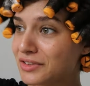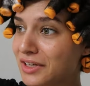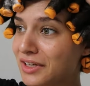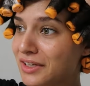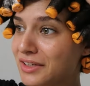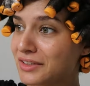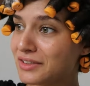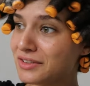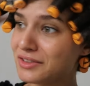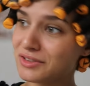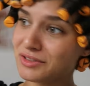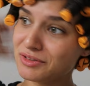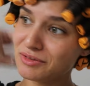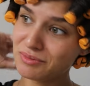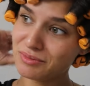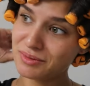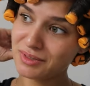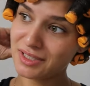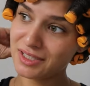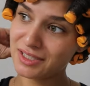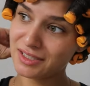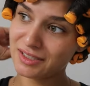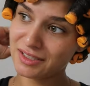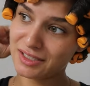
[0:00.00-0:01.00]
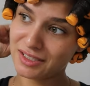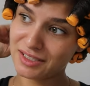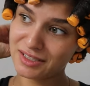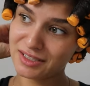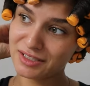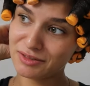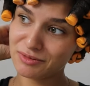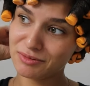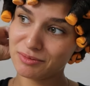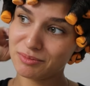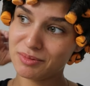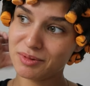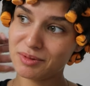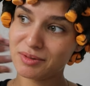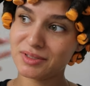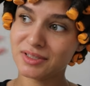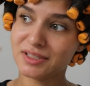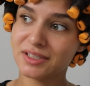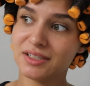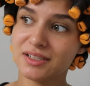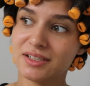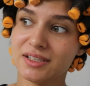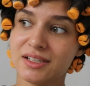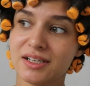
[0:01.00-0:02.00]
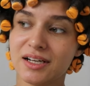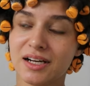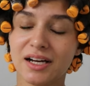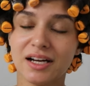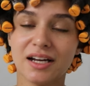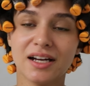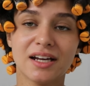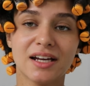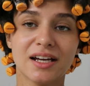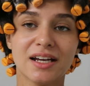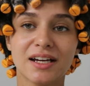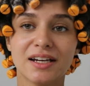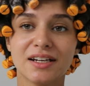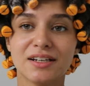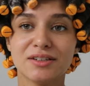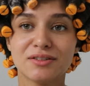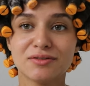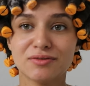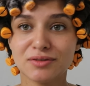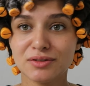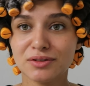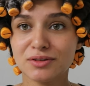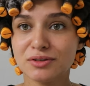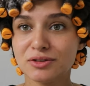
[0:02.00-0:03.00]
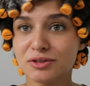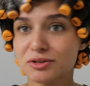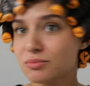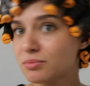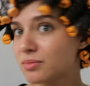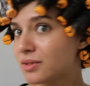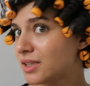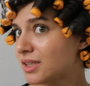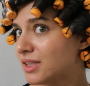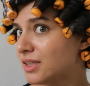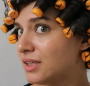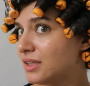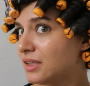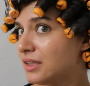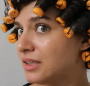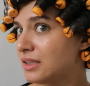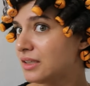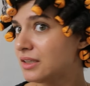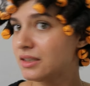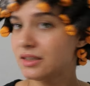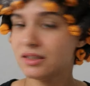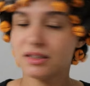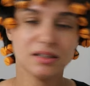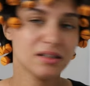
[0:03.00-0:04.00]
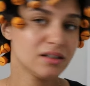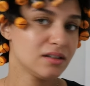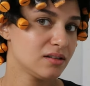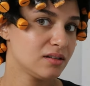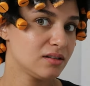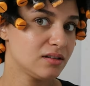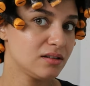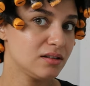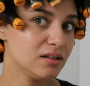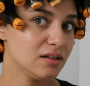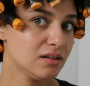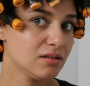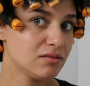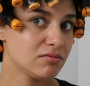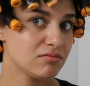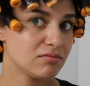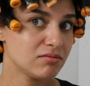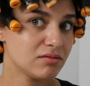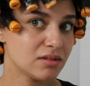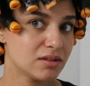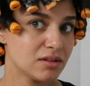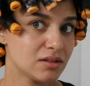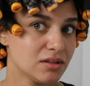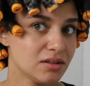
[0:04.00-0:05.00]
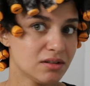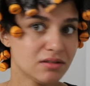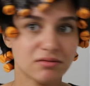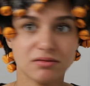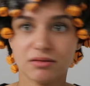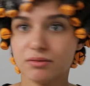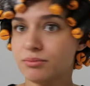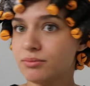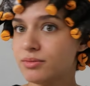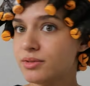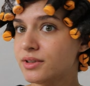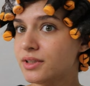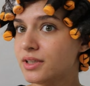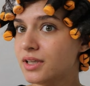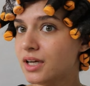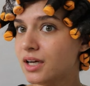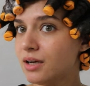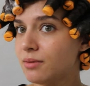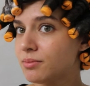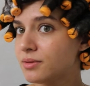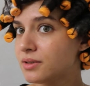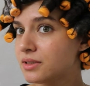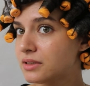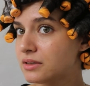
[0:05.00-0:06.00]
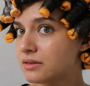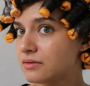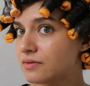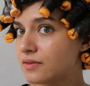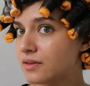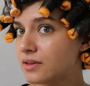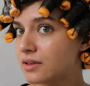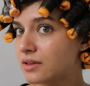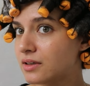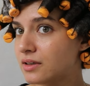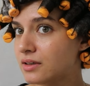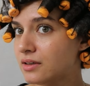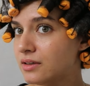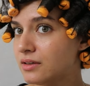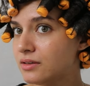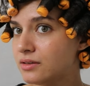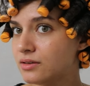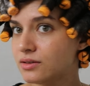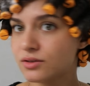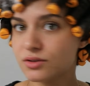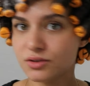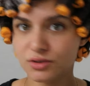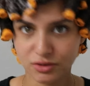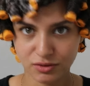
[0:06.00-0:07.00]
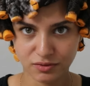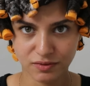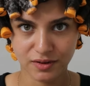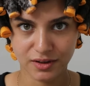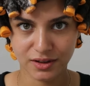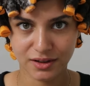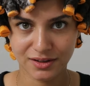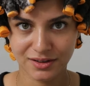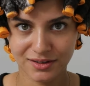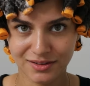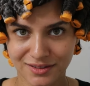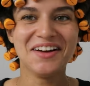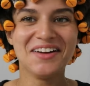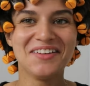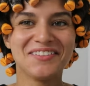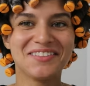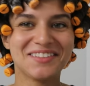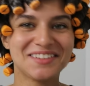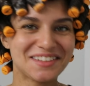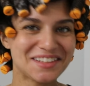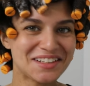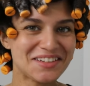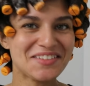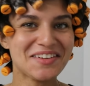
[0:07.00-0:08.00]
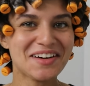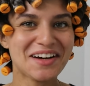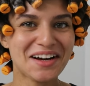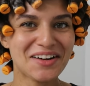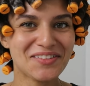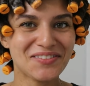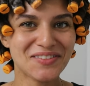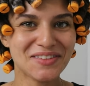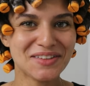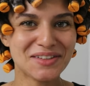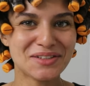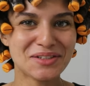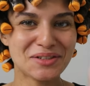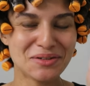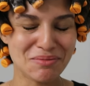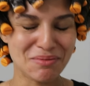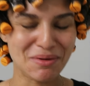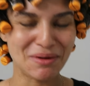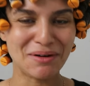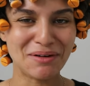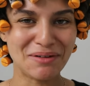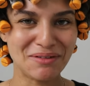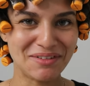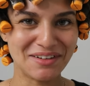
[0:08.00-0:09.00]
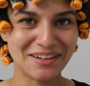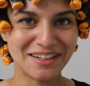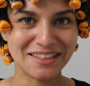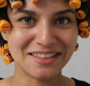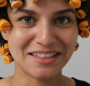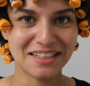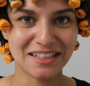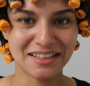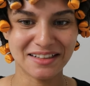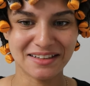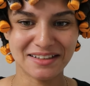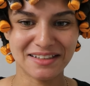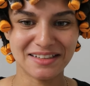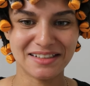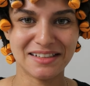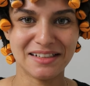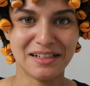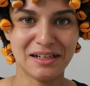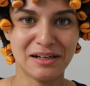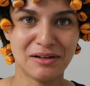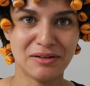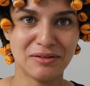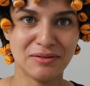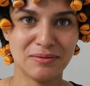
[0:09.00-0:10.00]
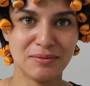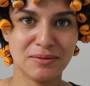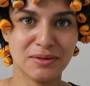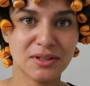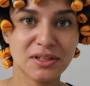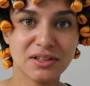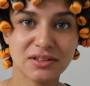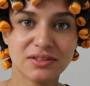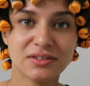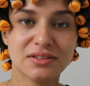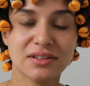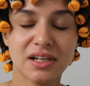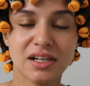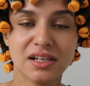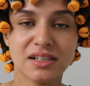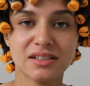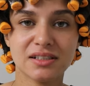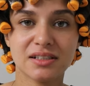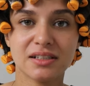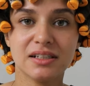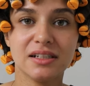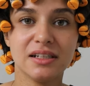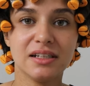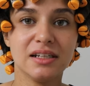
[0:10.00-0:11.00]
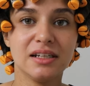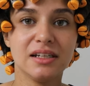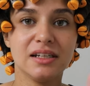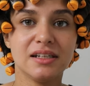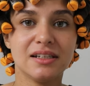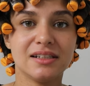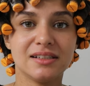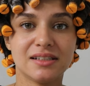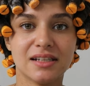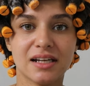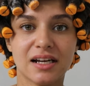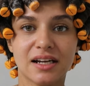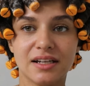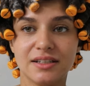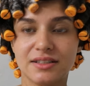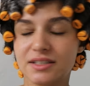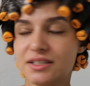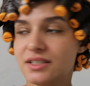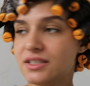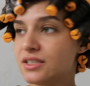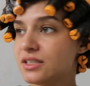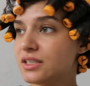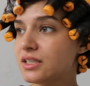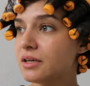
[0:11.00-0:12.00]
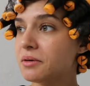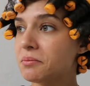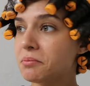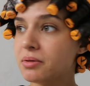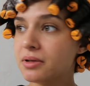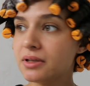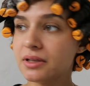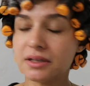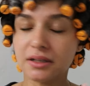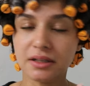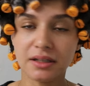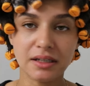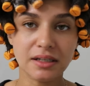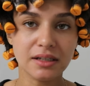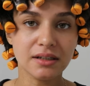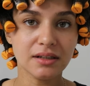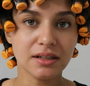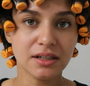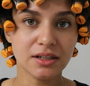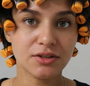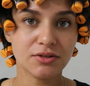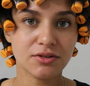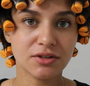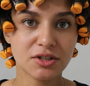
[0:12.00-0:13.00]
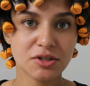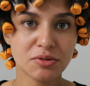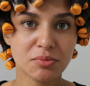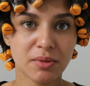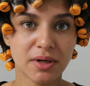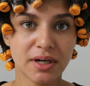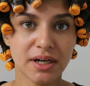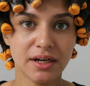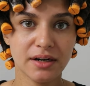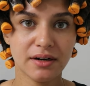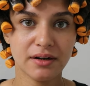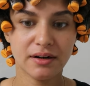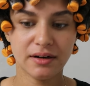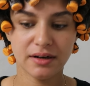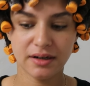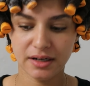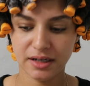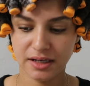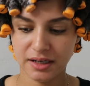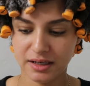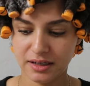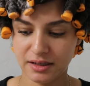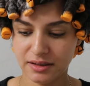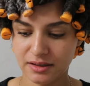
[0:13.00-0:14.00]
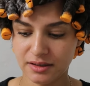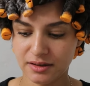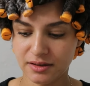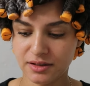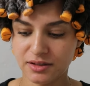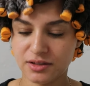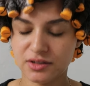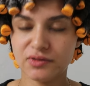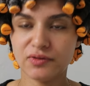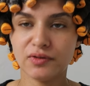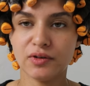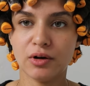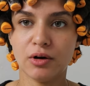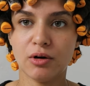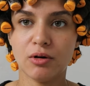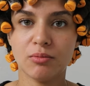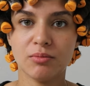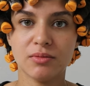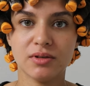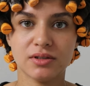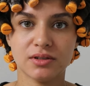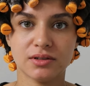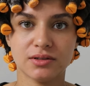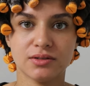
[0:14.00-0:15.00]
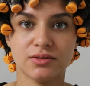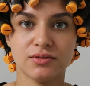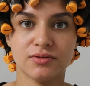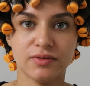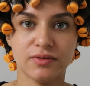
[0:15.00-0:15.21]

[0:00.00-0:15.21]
I assumed that a lot of these would be kind of loose, but No, I'm pretty happy so far. So far. We'll see what happens tomorrow when I take these down. What's also nice is that I didn't completely drench my hair, and this foam is also